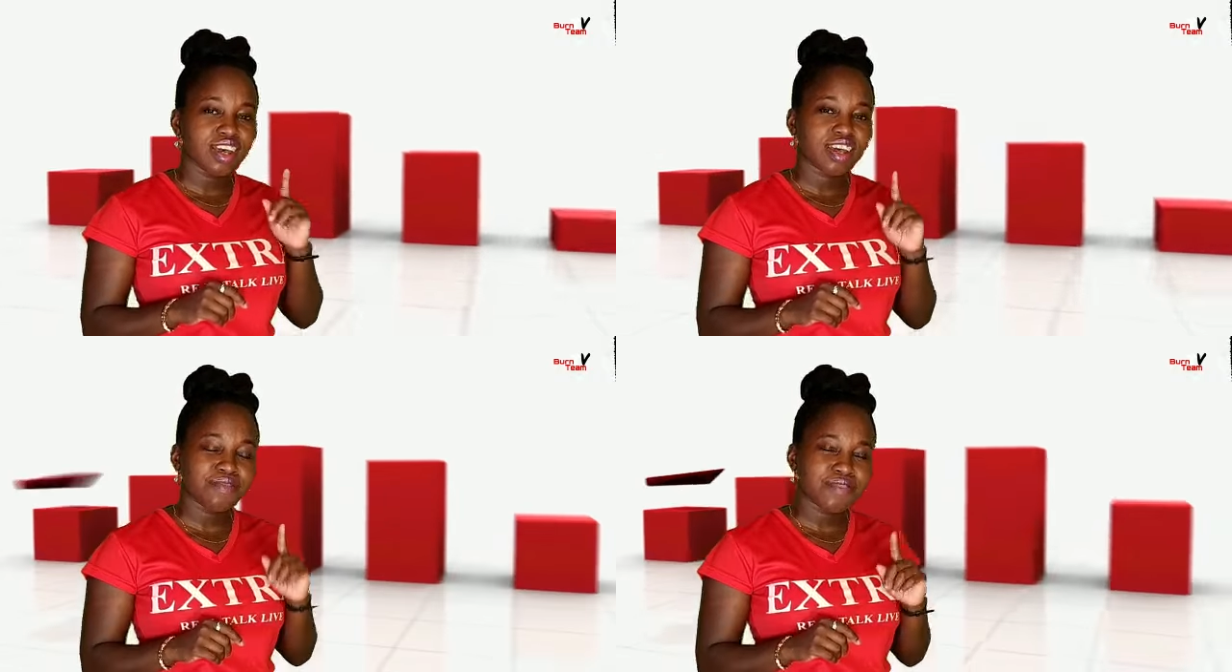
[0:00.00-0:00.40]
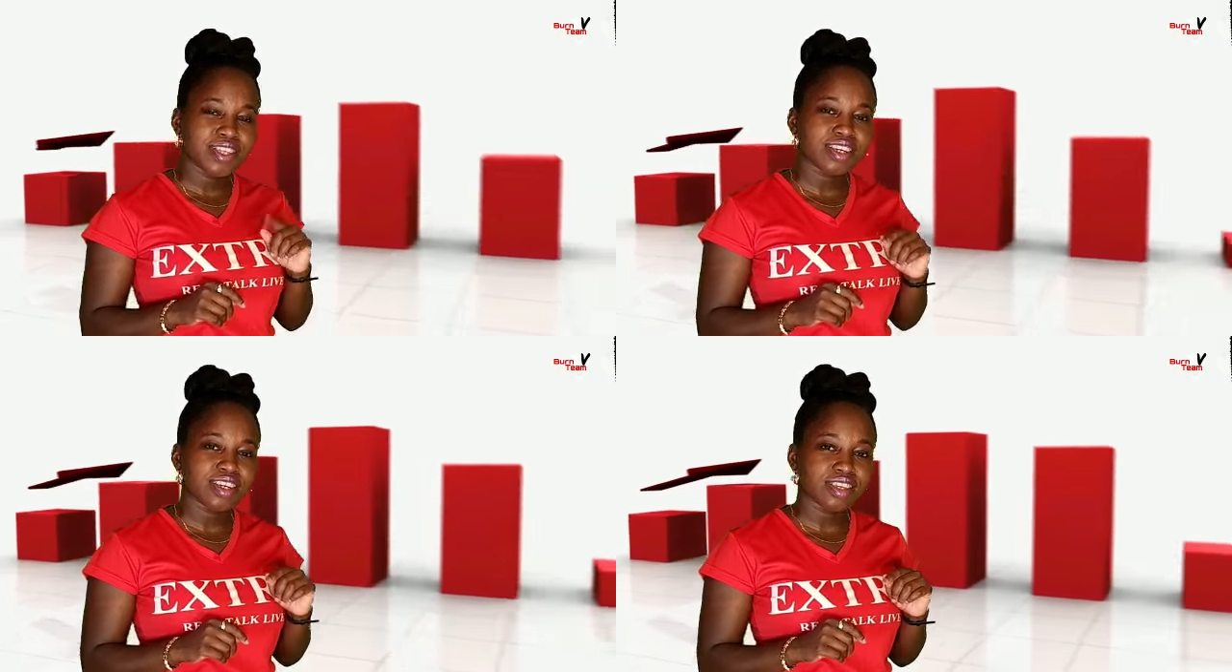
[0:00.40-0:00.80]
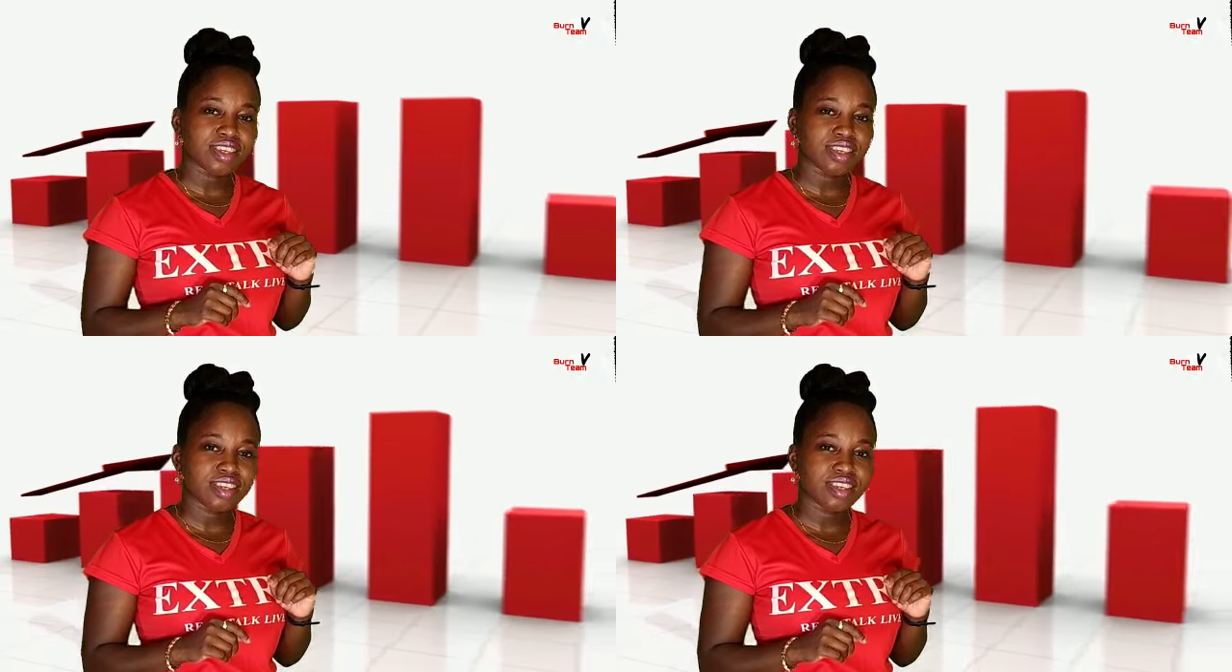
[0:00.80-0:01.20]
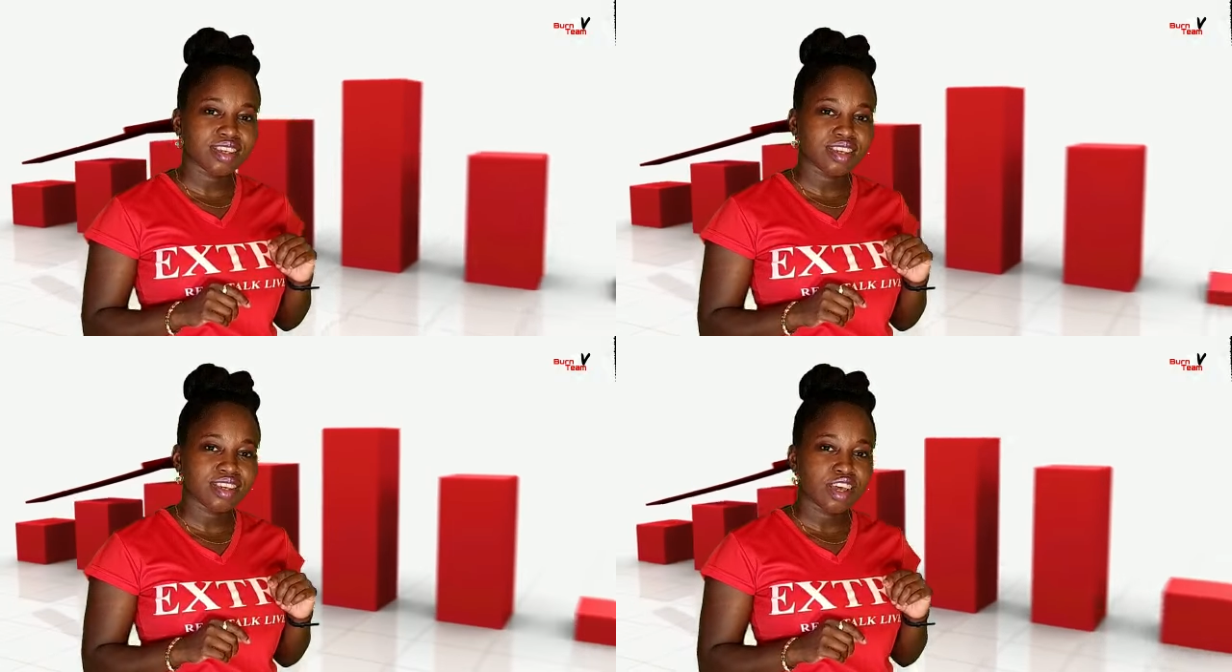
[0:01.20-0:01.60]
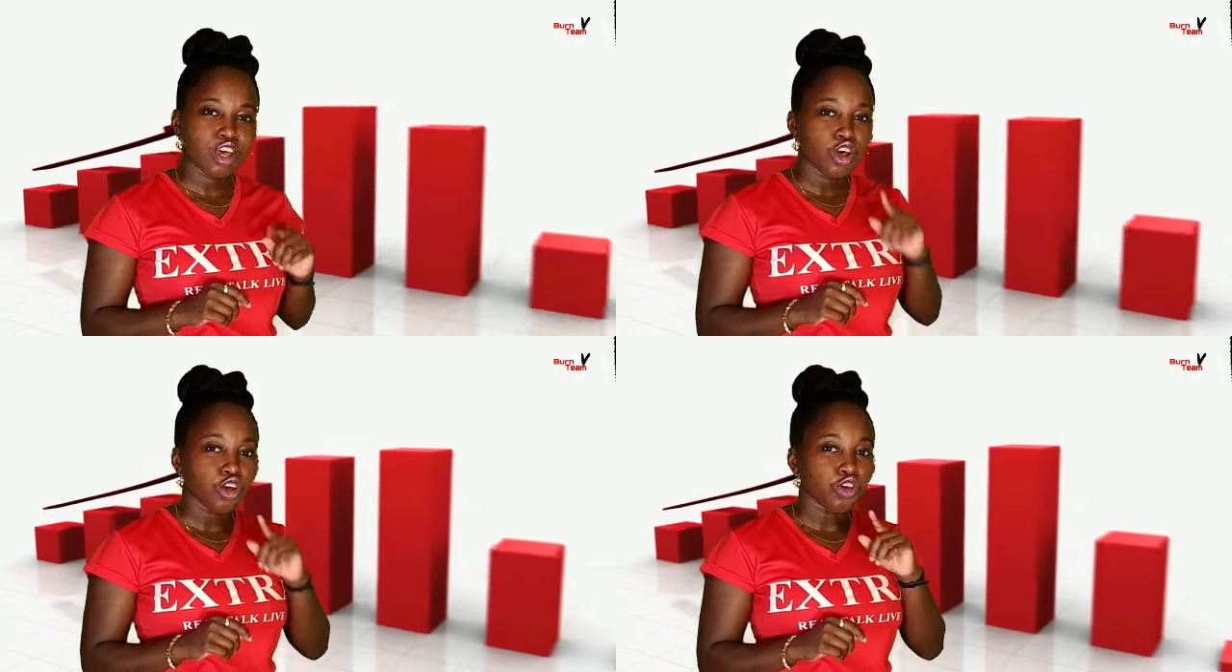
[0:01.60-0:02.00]
If it is
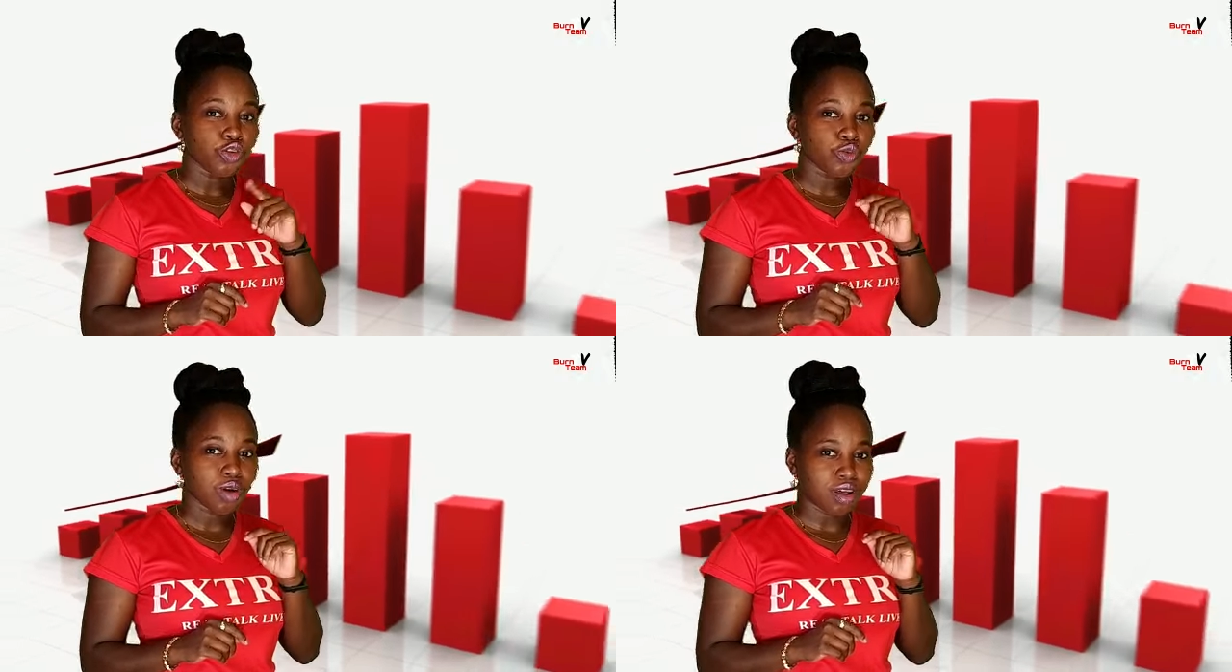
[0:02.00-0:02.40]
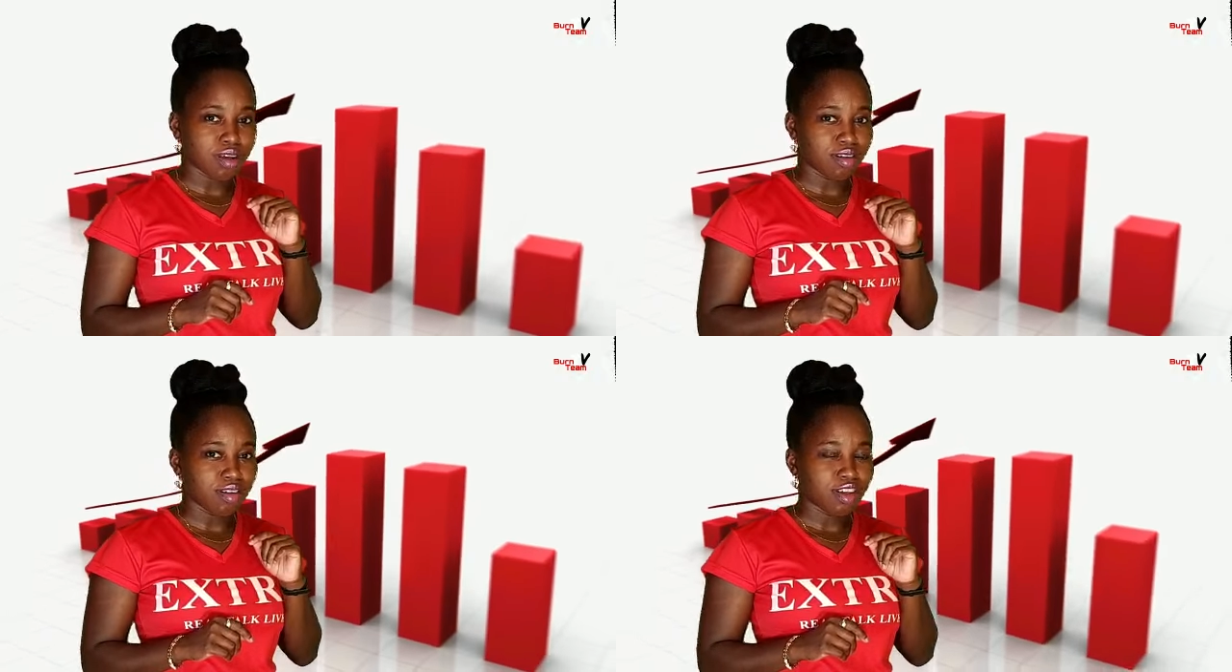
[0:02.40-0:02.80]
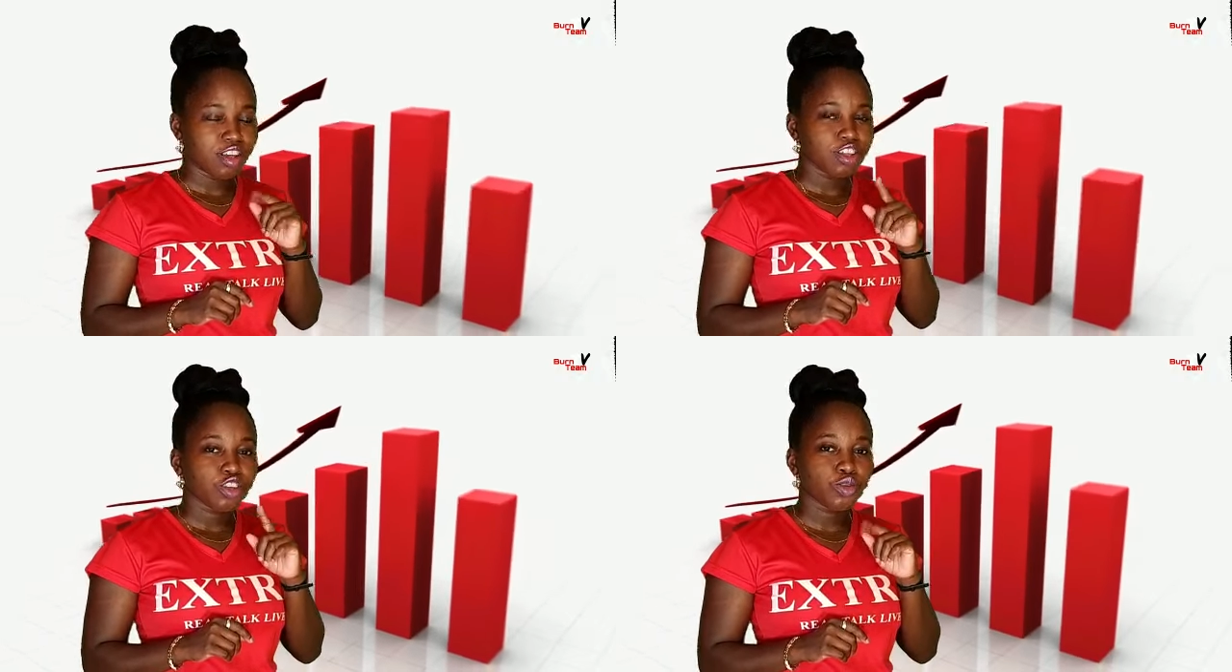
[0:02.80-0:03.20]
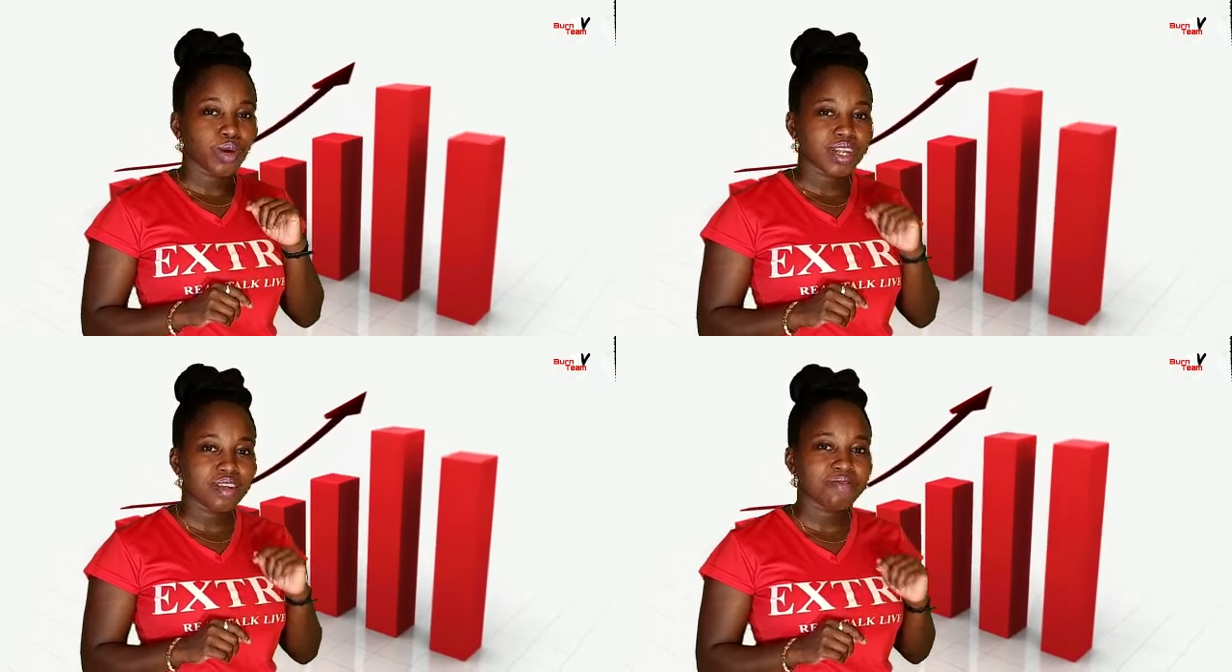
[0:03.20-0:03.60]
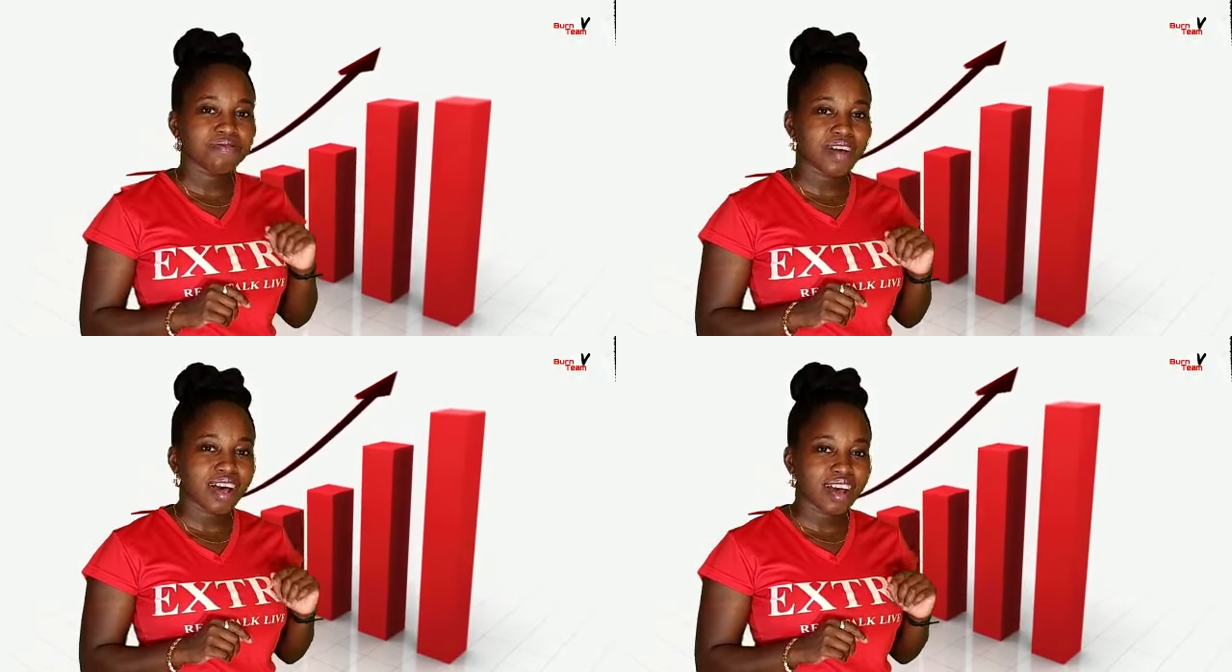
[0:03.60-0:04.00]
you are
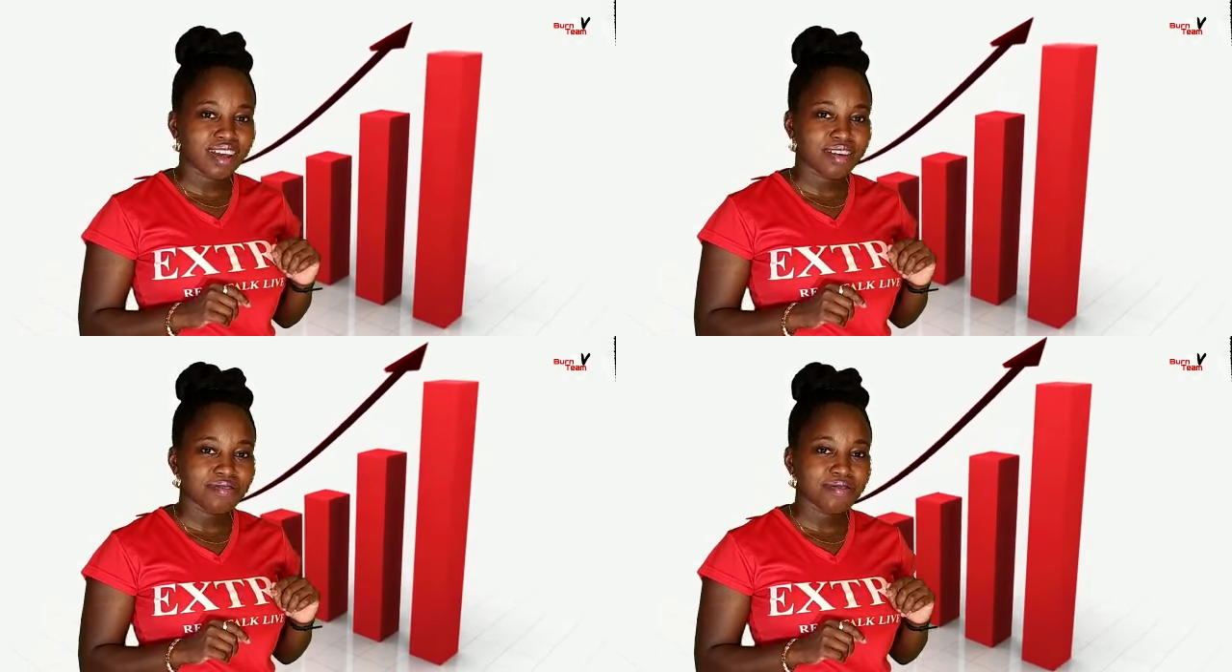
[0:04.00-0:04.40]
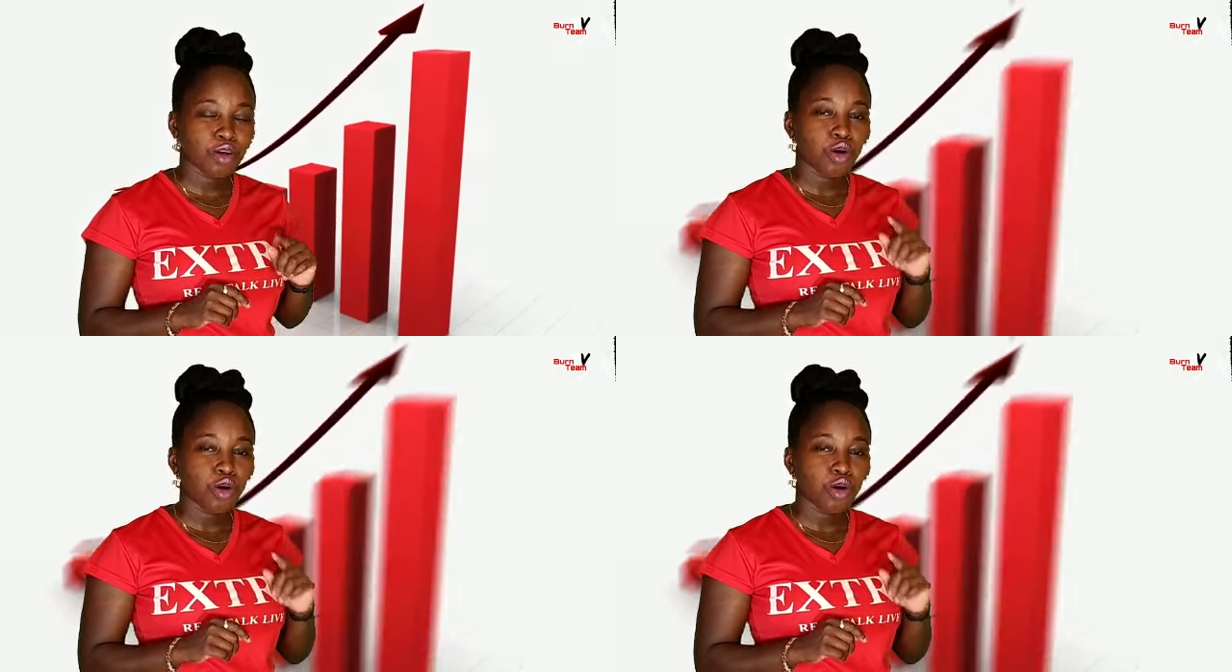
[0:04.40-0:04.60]
25